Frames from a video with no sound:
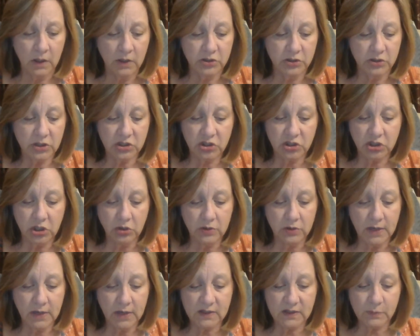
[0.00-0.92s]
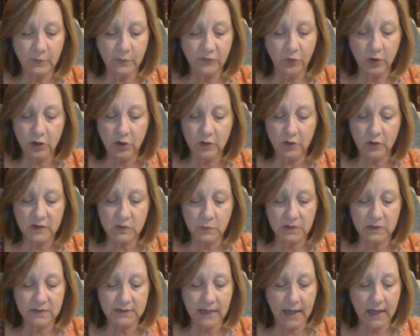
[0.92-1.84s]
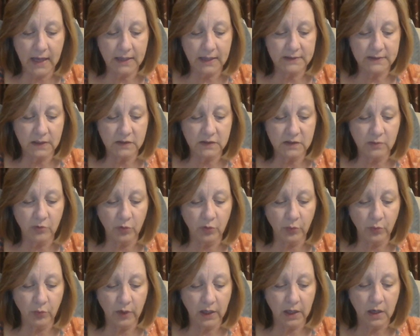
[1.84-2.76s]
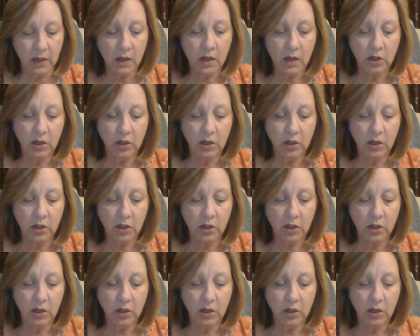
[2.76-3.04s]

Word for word: Just two days before Christmas, daddy said to Marie,